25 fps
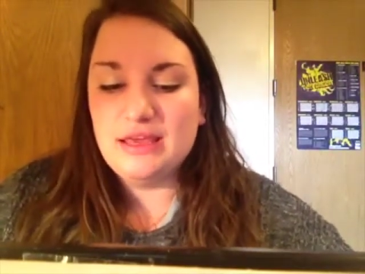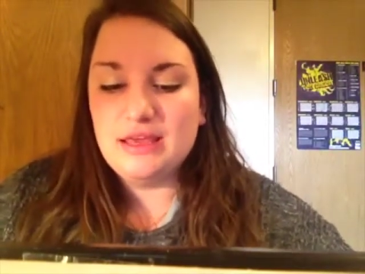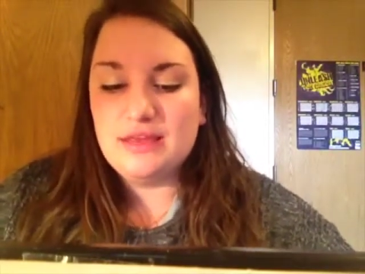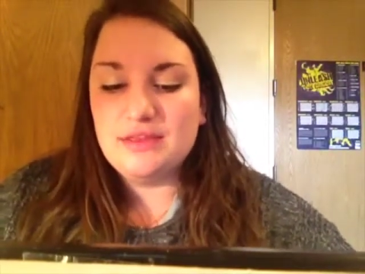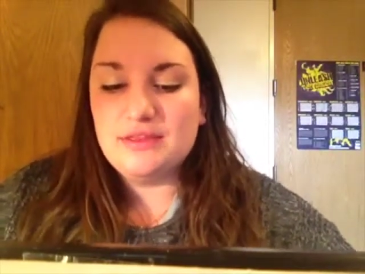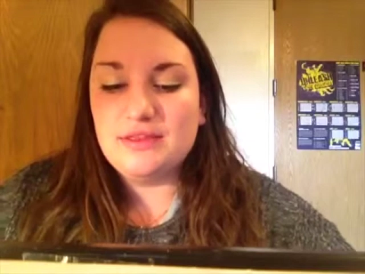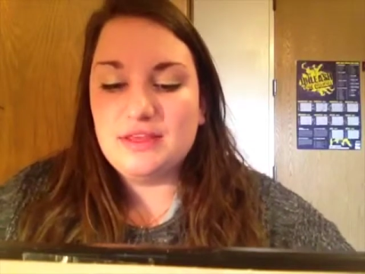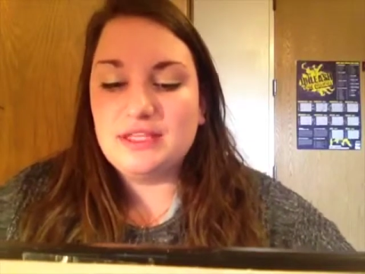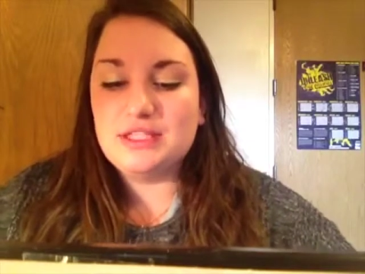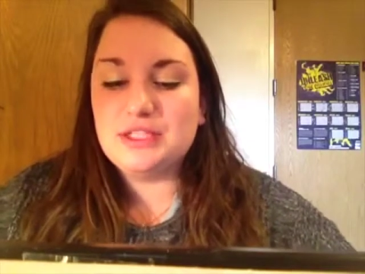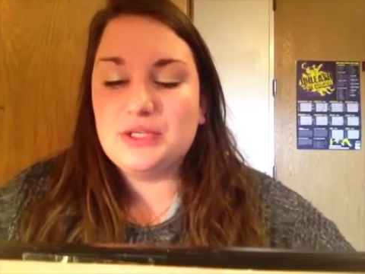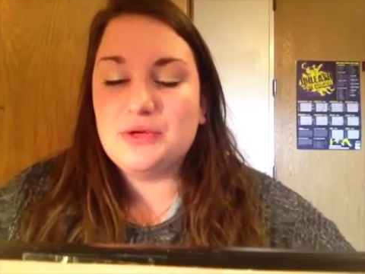
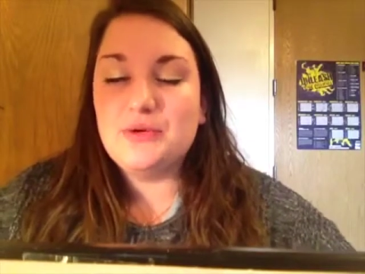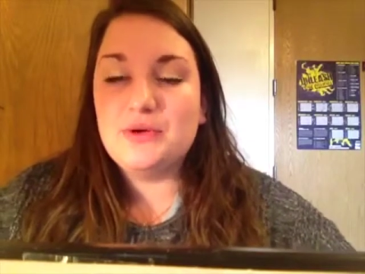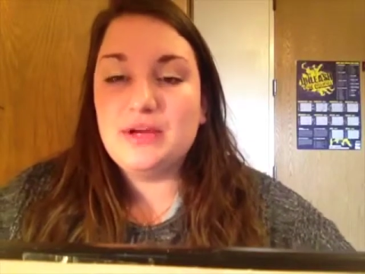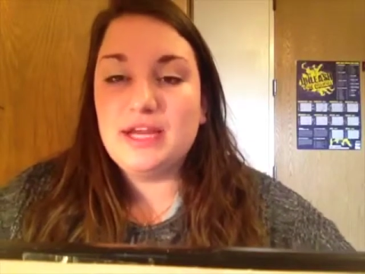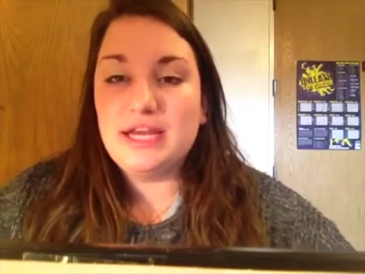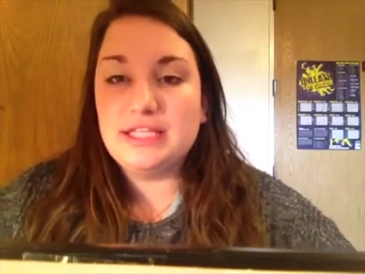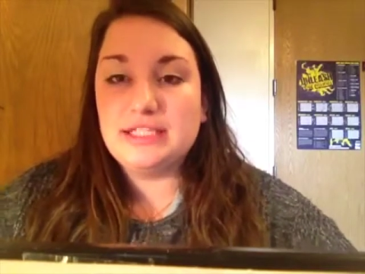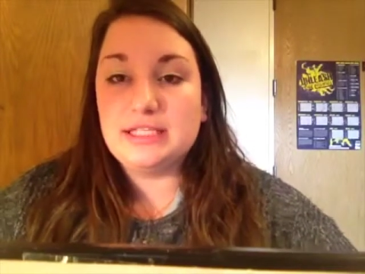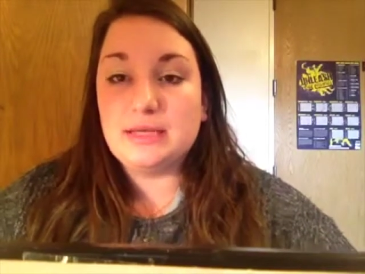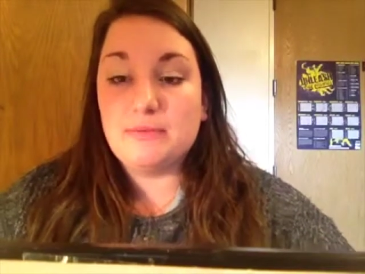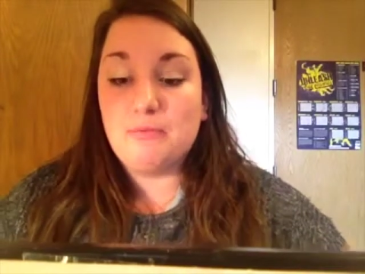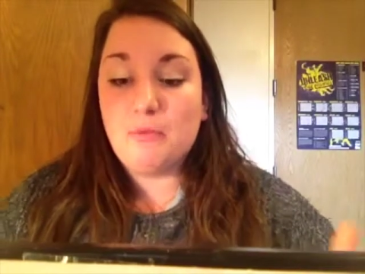This
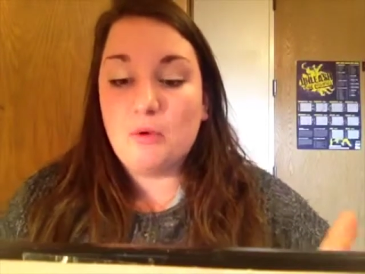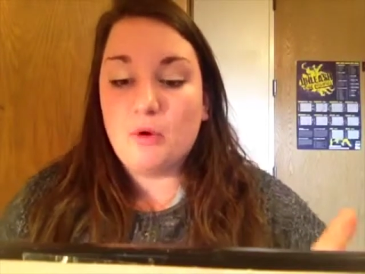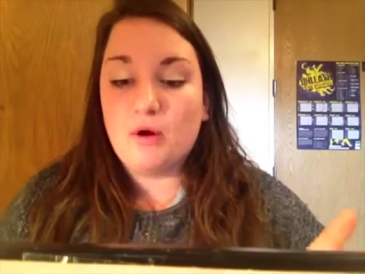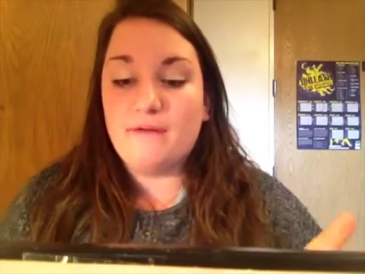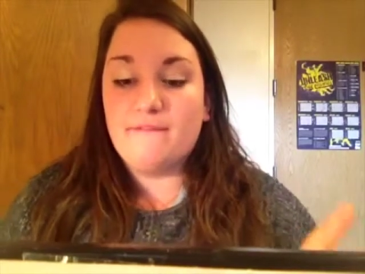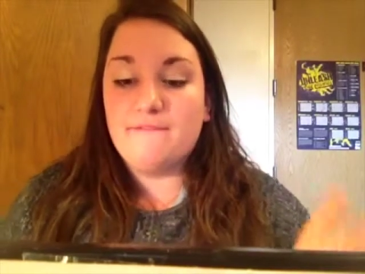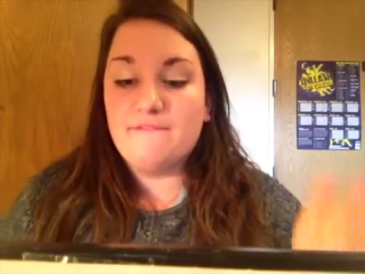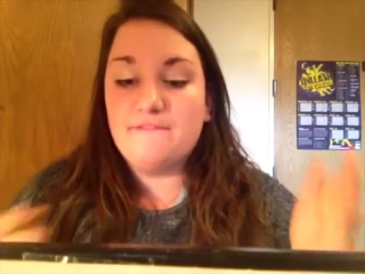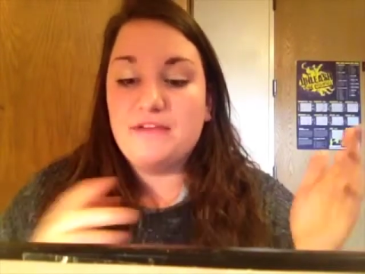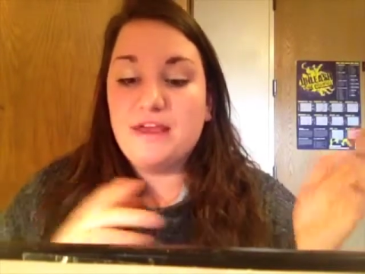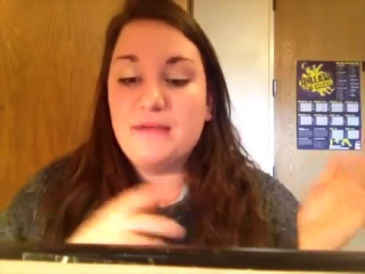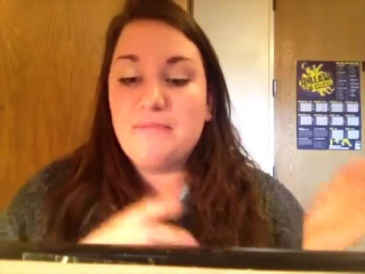creates a more
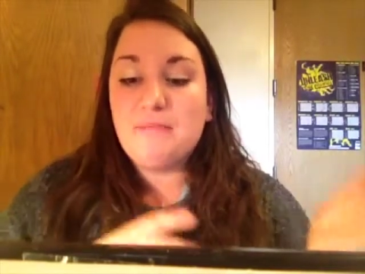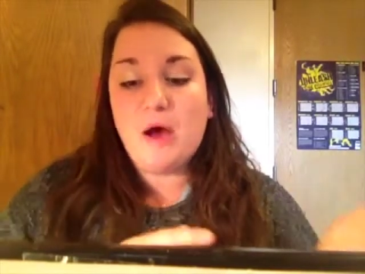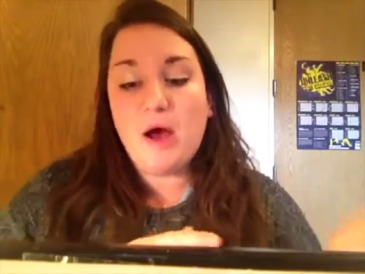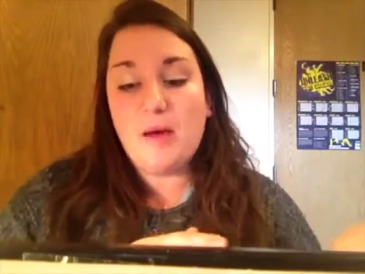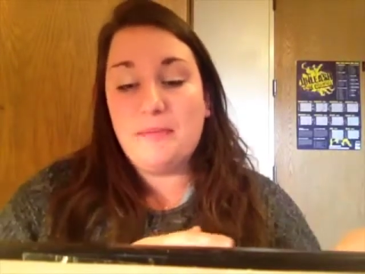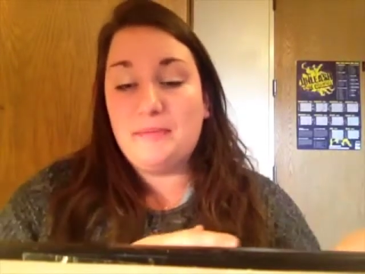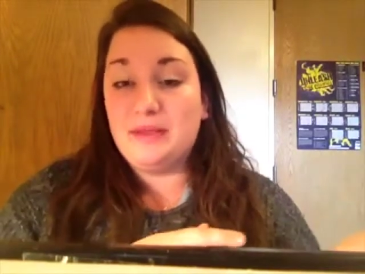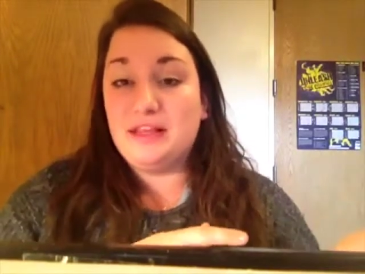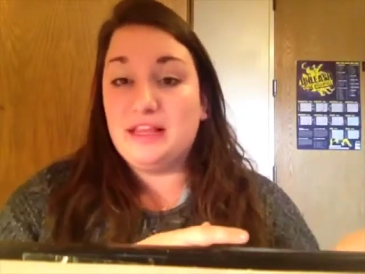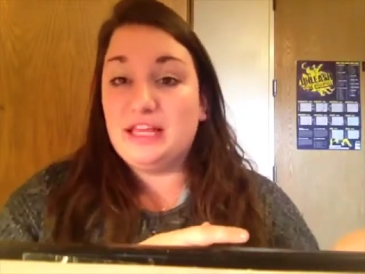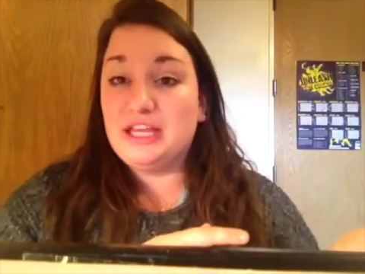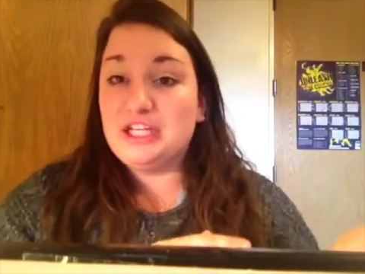fit
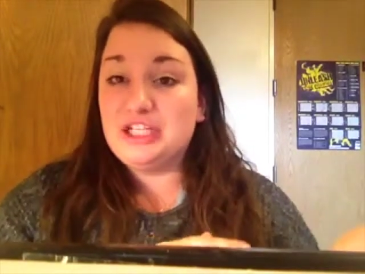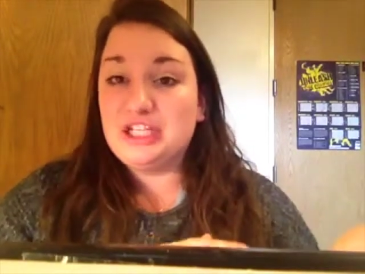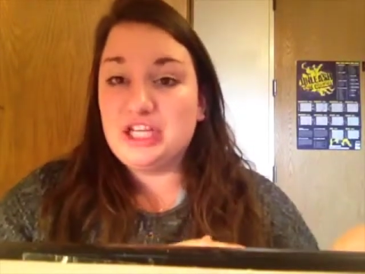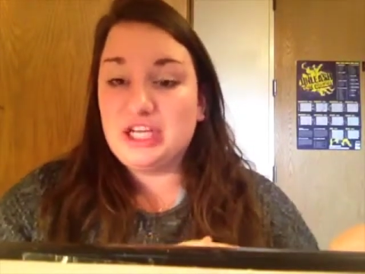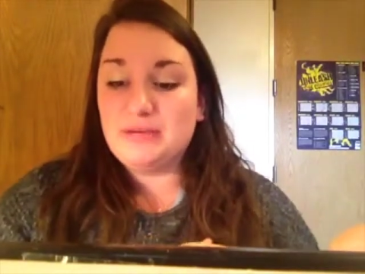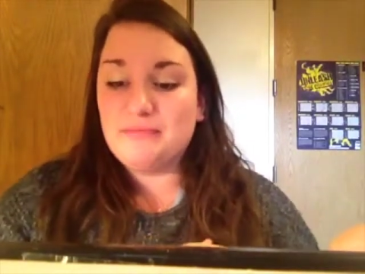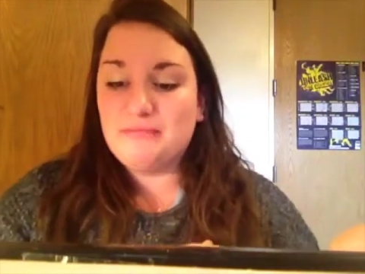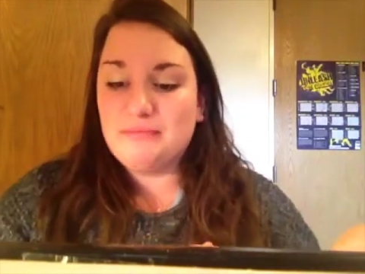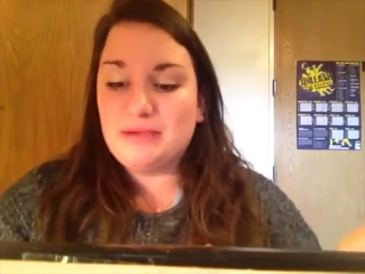population